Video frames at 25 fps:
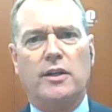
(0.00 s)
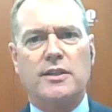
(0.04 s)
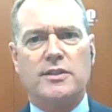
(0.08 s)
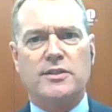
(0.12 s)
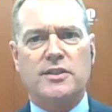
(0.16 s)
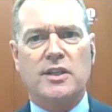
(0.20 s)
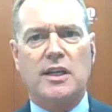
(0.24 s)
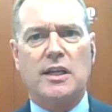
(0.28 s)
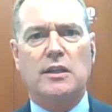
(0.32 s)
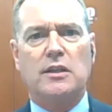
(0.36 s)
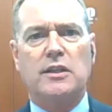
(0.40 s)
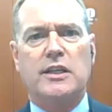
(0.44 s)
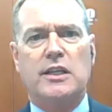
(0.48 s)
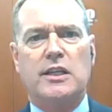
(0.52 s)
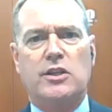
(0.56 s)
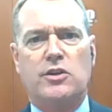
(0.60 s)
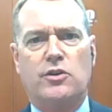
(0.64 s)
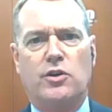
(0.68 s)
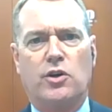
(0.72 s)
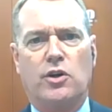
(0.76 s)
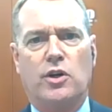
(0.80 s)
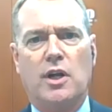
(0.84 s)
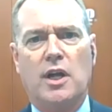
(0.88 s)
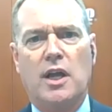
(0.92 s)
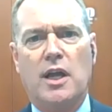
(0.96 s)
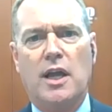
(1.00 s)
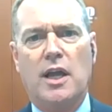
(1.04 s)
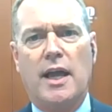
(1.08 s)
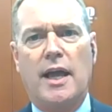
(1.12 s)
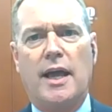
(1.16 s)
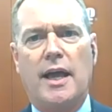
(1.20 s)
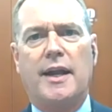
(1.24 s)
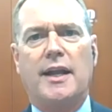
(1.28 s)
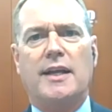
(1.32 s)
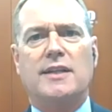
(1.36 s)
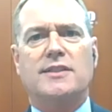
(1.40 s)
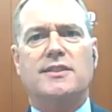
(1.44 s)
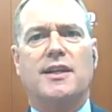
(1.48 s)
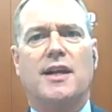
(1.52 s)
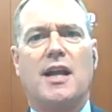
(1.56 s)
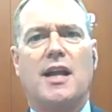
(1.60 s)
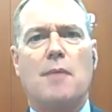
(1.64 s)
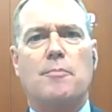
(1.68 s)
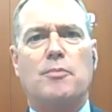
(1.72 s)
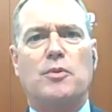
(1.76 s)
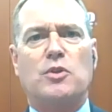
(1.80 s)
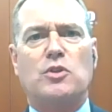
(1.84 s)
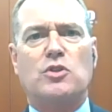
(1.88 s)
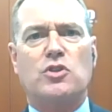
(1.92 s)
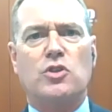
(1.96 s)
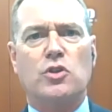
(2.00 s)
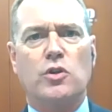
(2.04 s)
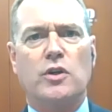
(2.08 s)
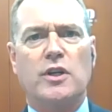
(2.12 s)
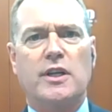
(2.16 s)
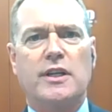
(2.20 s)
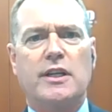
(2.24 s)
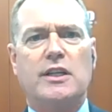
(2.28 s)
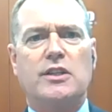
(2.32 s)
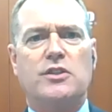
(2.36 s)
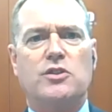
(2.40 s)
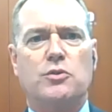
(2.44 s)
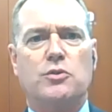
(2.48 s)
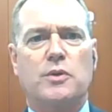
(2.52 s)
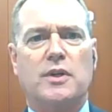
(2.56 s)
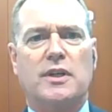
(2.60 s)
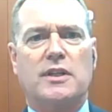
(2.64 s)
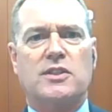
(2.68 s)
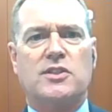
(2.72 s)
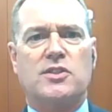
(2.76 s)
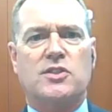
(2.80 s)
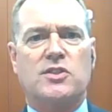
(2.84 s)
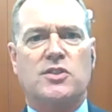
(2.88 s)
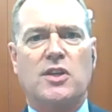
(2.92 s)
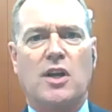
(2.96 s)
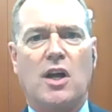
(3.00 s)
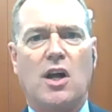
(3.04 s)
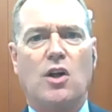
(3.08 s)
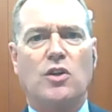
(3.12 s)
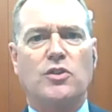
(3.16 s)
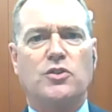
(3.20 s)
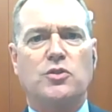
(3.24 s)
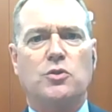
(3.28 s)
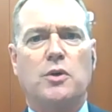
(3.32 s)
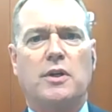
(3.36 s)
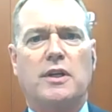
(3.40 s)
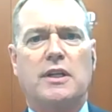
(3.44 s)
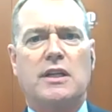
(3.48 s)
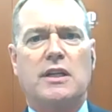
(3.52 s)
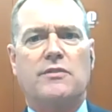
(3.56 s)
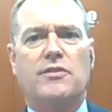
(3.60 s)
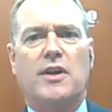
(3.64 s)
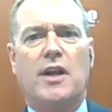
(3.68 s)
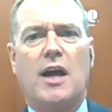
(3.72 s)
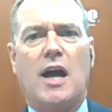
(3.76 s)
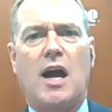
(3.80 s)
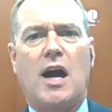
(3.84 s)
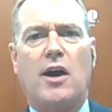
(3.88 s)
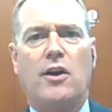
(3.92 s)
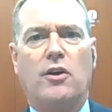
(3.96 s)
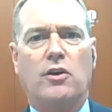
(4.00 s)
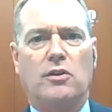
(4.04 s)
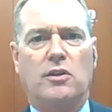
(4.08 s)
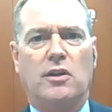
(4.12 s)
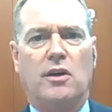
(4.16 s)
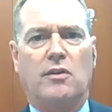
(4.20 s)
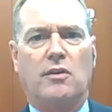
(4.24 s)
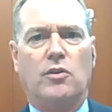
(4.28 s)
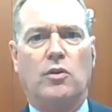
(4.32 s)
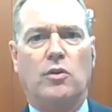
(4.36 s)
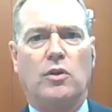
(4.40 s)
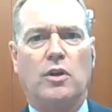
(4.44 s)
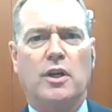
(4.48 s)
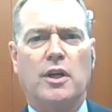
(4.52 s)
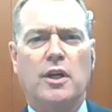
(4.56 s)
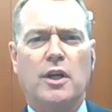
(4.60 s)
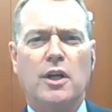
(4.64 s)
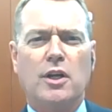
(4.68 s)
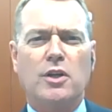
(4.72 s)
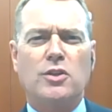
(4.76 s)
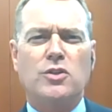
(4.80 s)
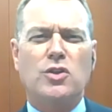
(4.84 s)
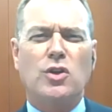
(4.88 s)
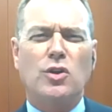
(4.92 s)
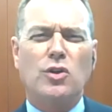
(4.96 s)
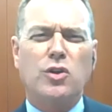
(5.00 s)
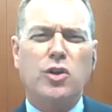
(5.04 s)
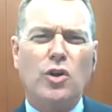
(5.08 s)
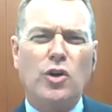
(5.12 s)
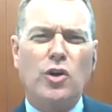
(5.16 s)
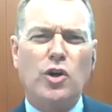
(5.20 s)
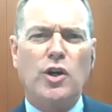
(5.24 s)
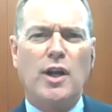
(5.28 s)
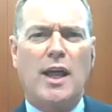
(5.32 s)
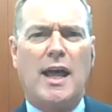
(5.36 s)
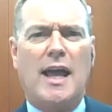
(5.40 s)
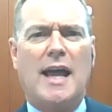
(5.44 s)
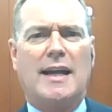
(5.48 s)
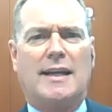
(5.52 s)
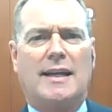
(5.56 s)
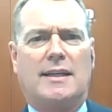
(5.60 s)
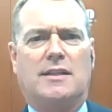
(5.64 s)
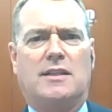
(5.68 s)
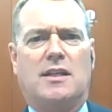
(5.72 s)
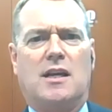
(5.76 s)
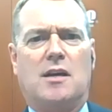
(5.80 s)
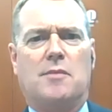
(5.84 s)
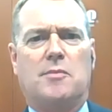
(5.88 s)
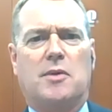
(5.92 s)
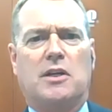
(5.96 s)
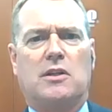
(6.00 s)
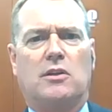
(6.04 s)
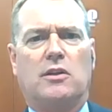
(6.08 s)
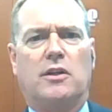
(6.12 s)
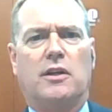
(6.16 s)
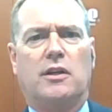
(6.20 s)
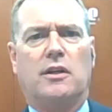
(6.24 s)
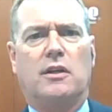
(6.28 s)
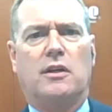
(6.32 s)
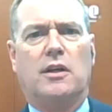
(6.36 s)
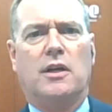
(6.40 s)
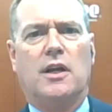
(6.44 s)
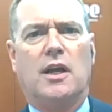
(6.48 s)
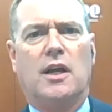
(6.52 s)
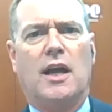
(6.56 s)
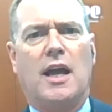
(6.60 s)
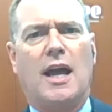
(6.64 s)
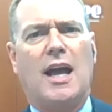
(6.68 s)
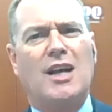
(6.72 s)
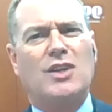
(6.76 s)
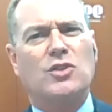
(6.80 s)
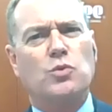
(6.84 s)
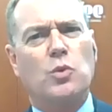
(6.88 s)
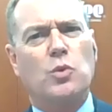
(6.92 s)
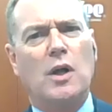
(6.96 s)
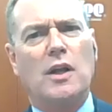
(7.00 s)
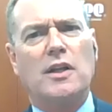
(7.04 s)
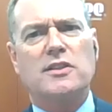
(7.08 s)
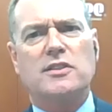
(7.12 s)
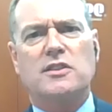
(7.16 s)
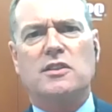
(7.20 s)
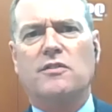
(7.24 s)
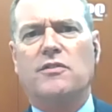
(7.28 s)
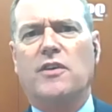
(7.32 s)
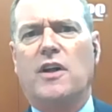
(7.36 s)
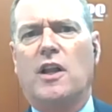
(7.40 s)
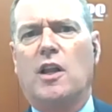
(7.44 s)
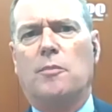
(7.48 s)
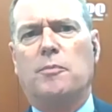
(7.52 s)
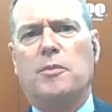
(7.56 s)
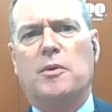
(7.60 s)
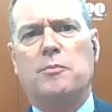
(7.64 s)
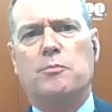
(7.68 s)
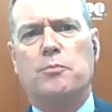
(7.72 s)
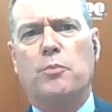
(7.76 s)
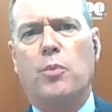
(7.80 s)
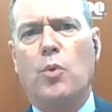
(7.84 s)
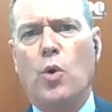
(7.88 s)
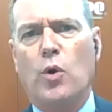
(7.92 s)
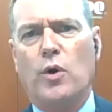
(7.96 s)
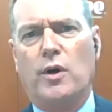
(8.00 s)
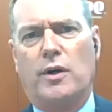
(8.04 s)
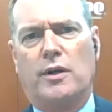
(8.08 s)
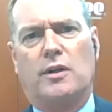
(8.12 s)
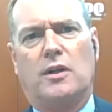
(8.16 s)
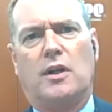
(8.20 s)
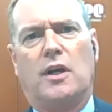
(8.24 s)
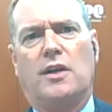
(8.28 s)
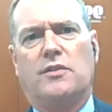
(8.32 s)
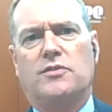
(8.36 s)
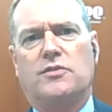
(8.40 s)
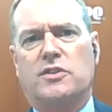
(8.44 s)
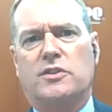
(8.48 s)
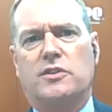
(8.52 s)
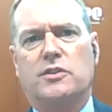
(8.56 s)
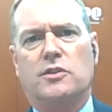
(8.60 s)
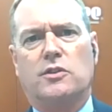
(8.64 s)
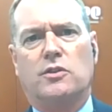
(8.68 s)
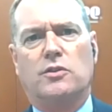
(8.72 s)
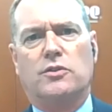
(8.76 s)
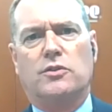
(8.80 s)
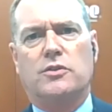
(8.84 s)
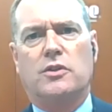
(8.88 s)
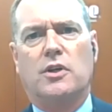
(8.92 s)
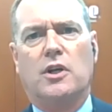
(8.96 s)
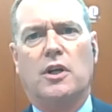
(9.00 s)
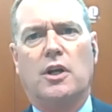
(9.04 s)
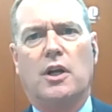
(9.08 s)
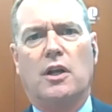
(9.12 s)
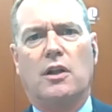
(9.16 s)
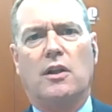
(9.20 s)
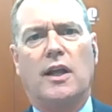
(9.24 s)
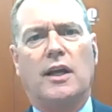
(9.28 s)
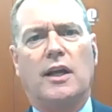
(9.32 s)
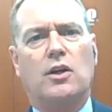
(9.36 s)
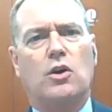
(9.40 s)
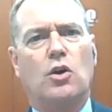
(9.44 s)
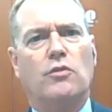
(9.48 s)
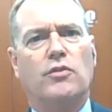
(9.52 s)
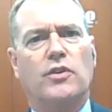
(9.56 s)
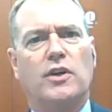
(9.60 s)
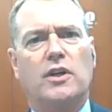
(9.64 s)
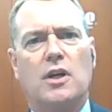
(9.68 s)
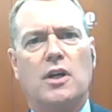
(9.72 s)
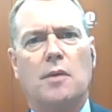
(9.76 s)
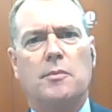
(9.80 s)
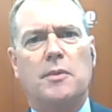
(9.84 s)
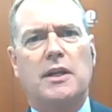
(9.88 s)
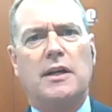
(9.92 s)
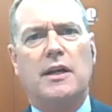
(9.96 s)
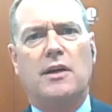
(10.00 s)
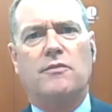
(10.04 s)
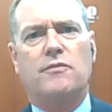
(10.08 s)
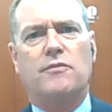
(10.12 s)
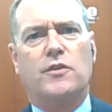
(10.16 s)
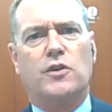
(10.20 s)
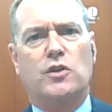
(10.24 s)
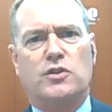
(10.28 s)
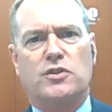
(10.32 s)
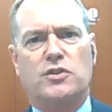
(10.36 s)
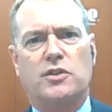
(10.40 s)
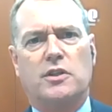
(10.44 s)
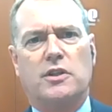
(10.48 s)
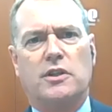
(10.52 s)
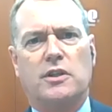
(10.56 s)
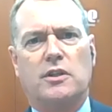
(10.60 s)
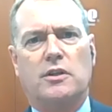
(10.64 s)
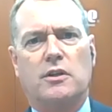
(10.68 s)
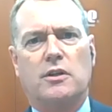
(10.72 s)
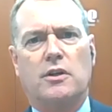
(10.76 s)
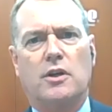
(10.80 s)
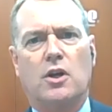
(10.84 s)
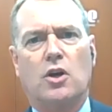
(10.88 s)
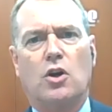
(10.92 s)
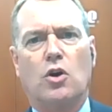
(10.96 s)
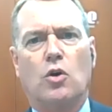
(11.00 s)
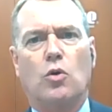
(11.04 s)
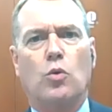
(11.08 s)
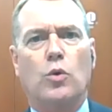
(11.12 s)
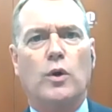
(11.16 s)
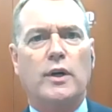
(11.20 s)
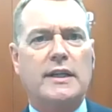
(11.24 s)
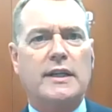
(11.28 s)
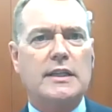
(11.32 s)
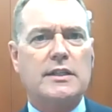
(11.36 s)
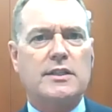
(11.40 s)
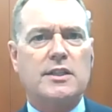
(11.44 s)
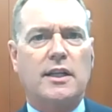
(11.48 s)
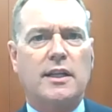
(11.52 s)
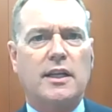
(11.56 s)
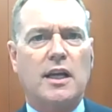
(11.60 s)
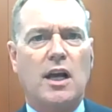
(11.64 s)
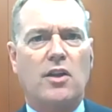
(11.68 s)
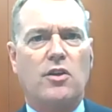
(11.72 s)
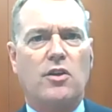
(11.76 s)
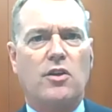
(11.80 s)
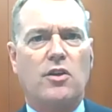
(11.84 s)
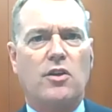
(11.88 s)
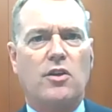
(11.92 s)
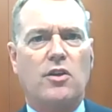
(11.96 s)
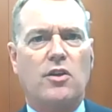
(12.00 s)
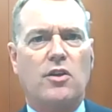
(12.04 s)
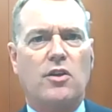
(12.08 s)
is a leader and has an opportunity to excel to an even higher level, to learn academically, as well as develop important life skills like overcoming adversity, working together